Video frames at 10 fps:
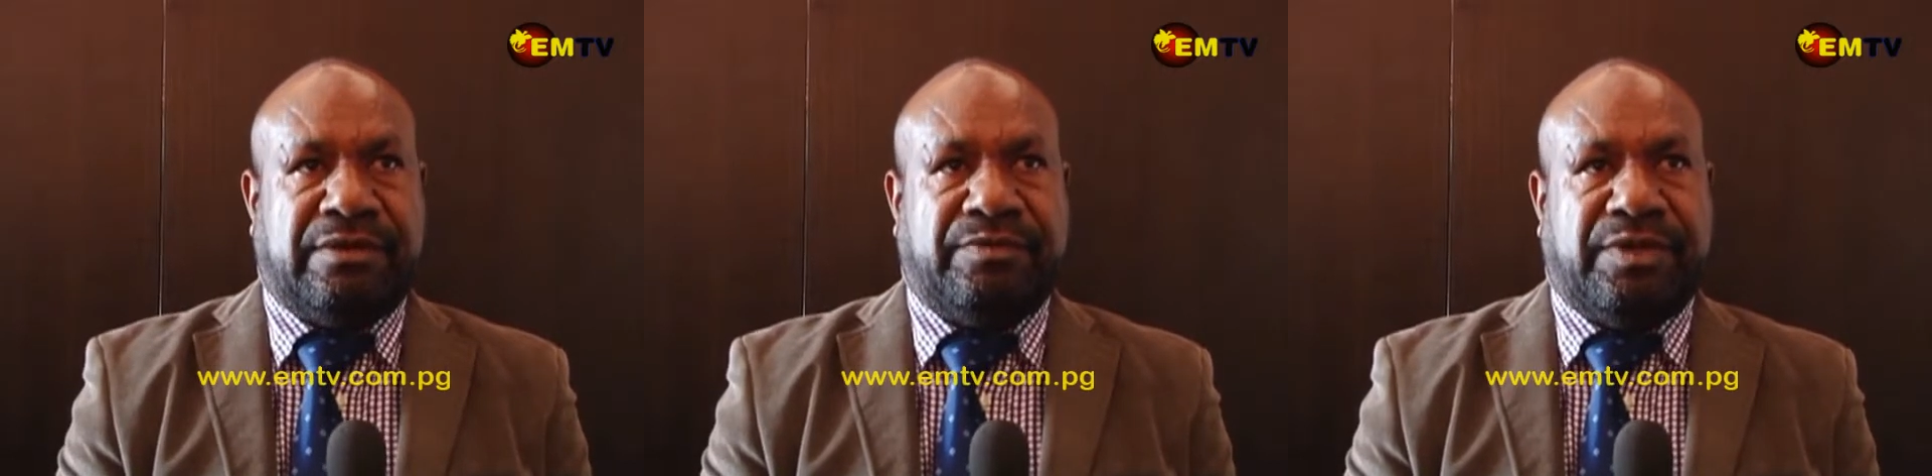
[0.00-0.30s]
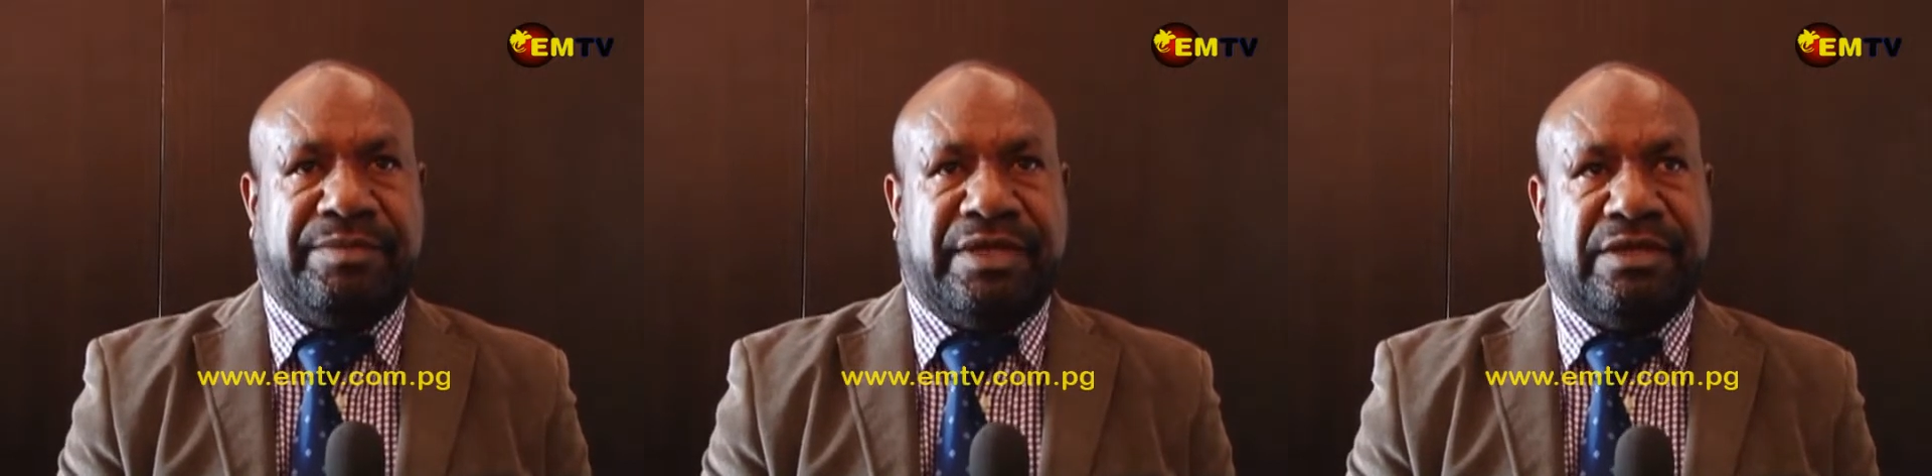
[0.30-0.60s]

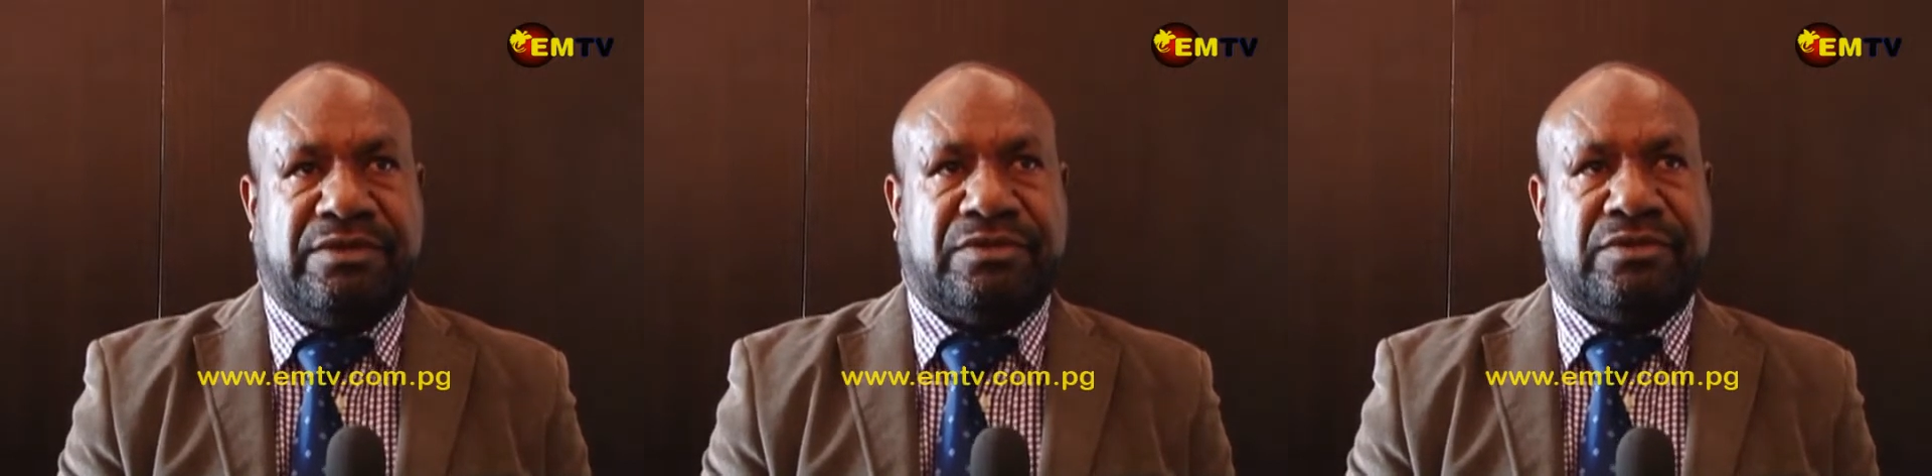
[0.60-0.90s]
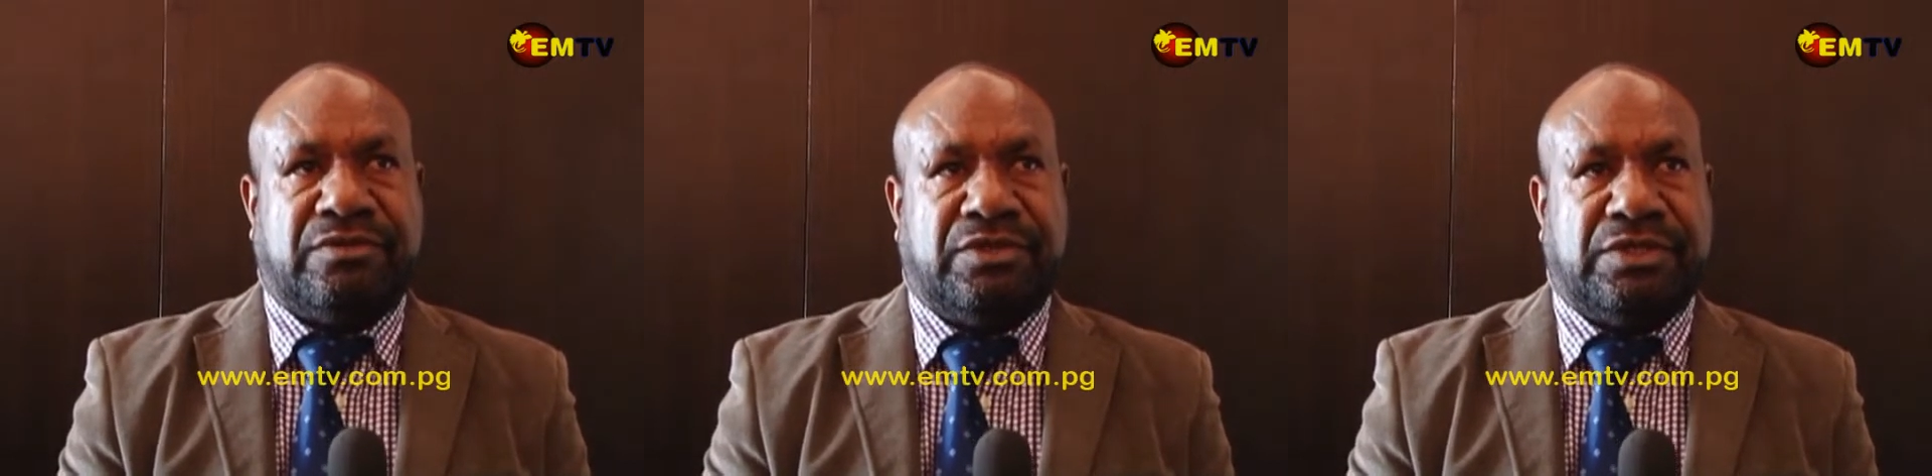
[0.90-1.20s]
We may not
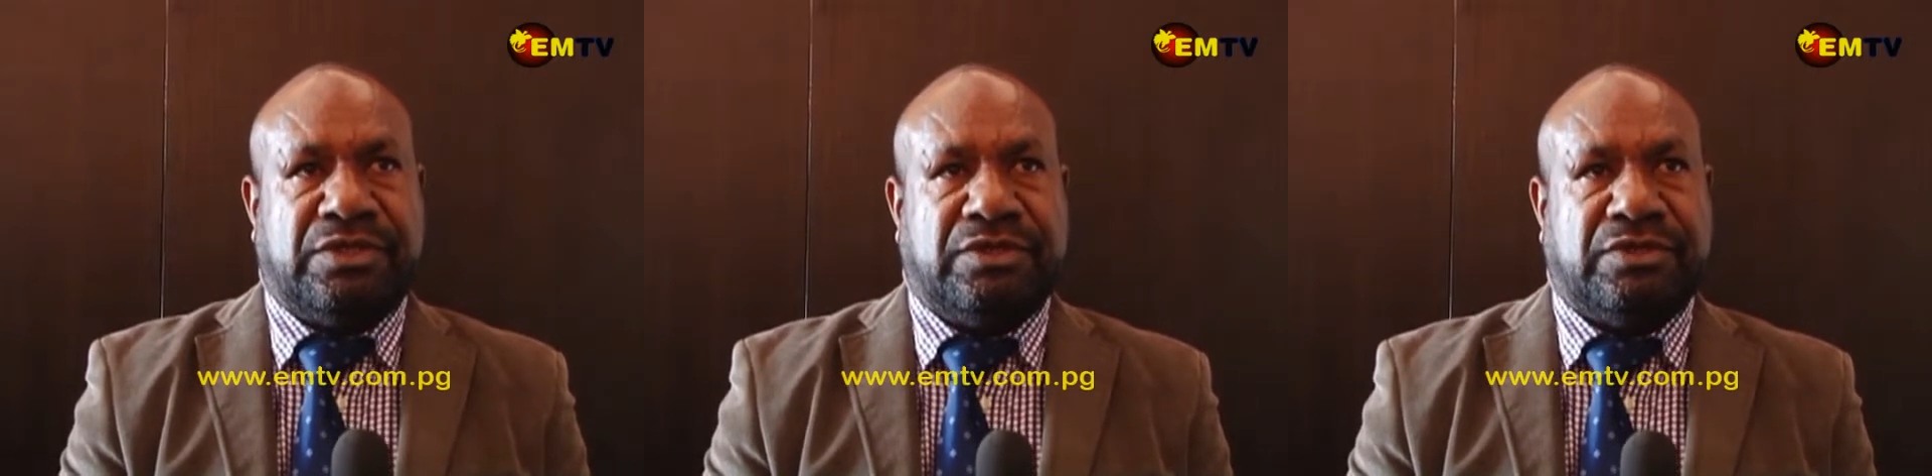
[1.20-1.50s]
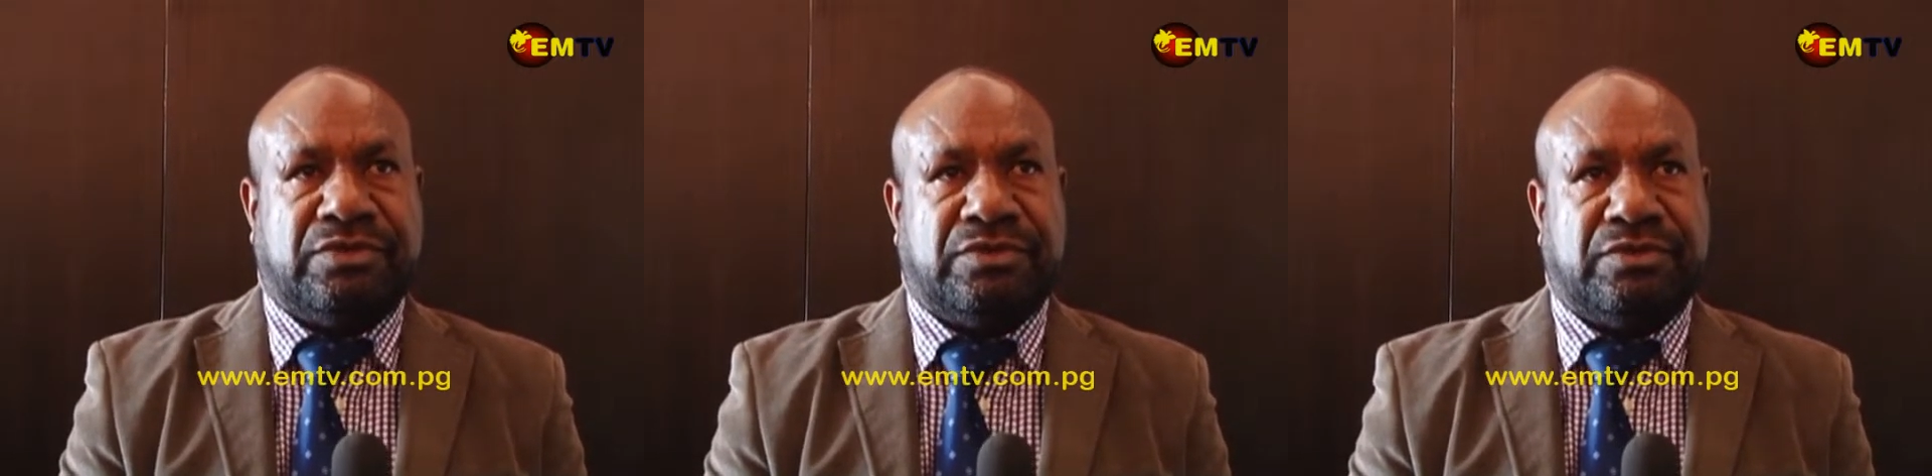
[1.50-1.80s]

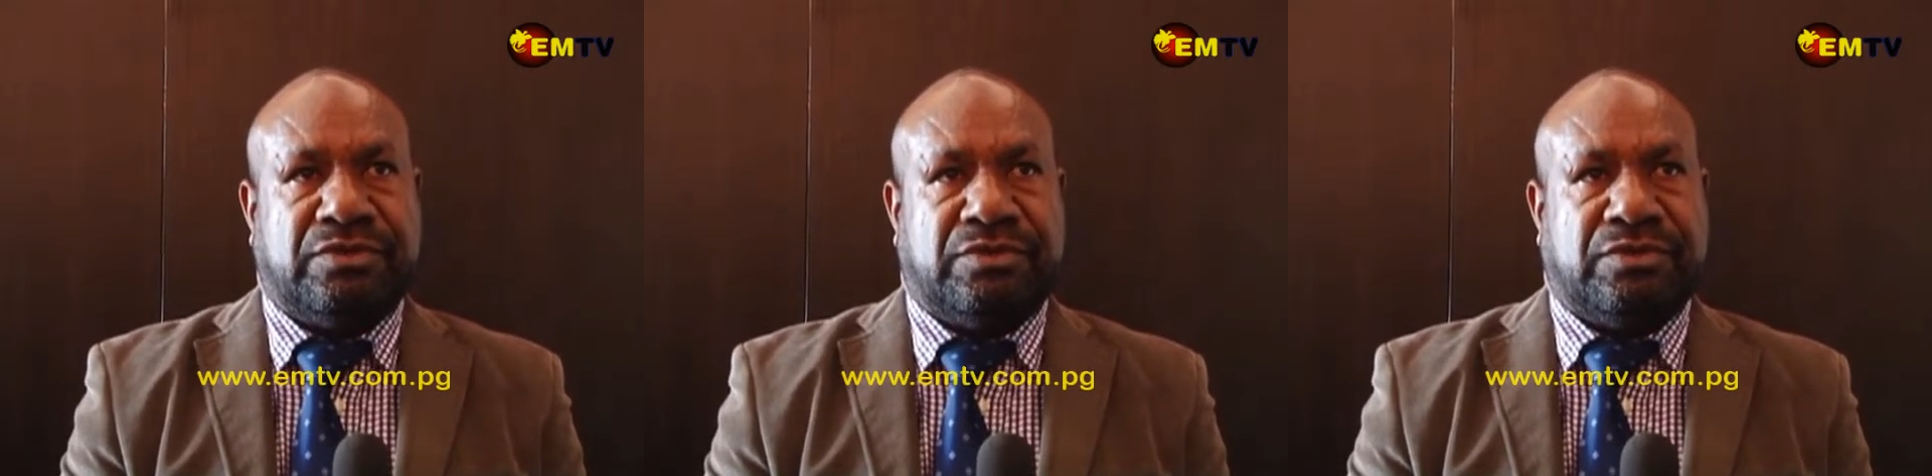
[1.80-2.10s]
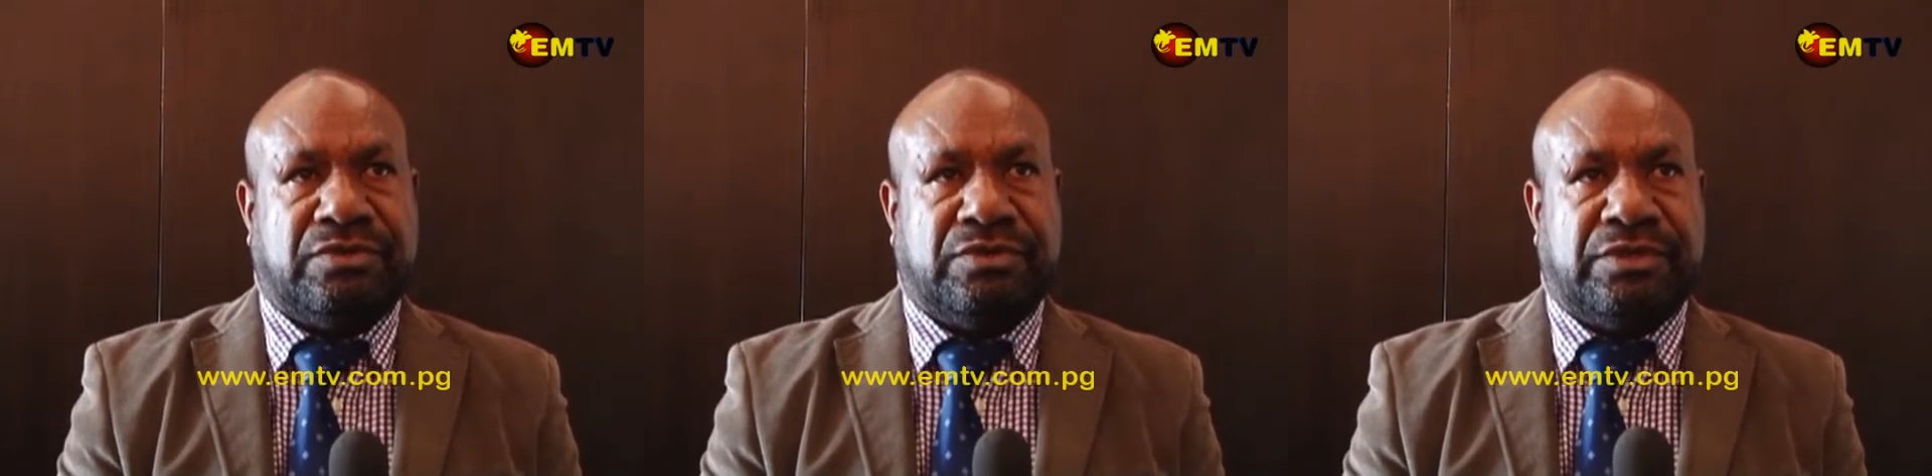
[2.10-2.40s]
continue
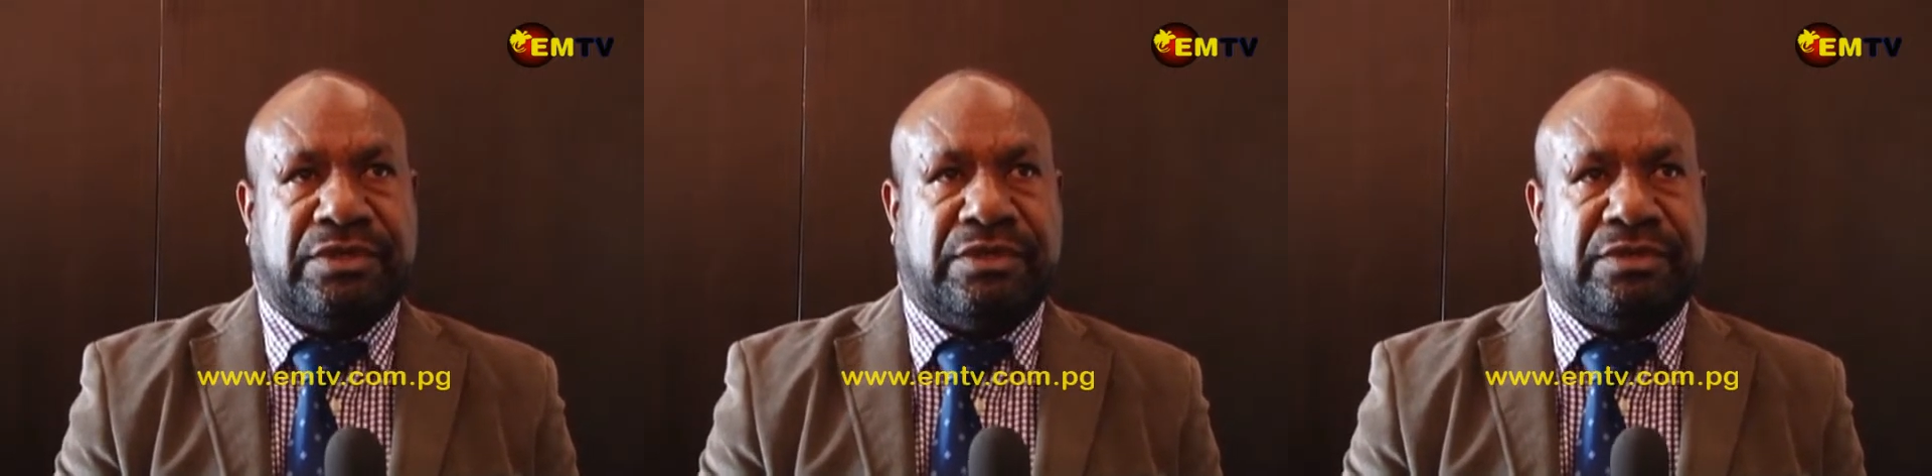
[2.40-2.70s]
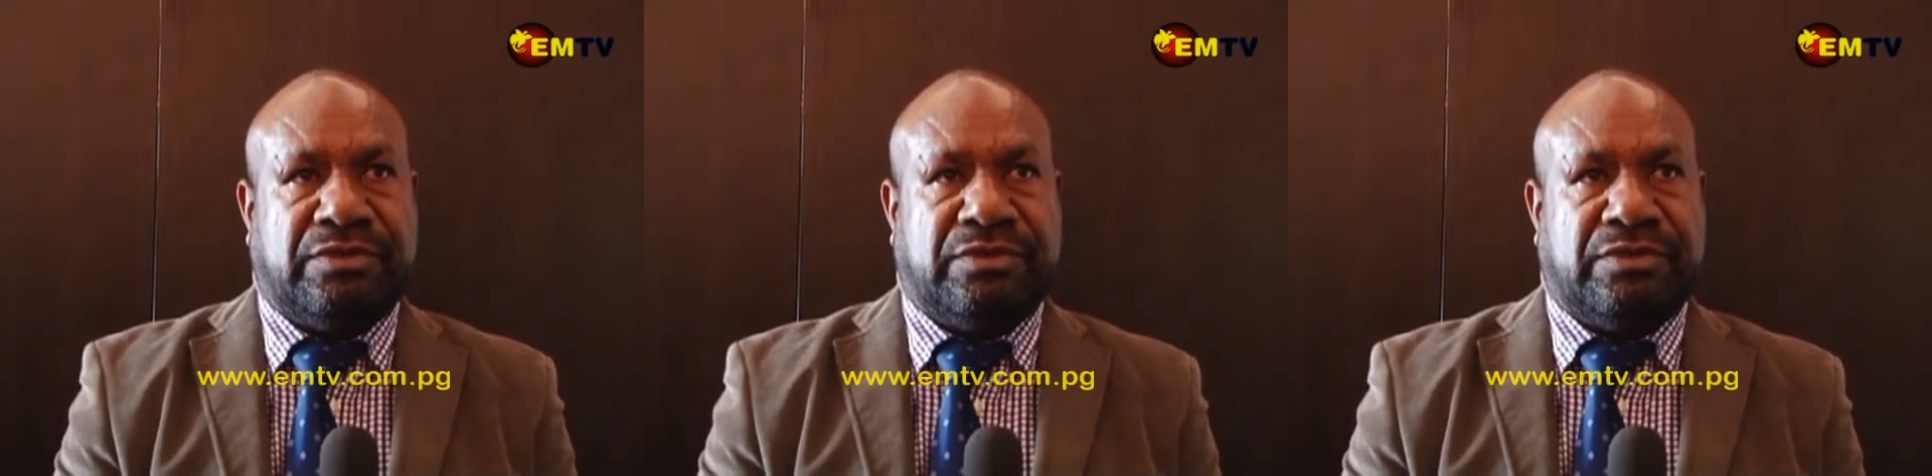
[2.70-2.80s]
to,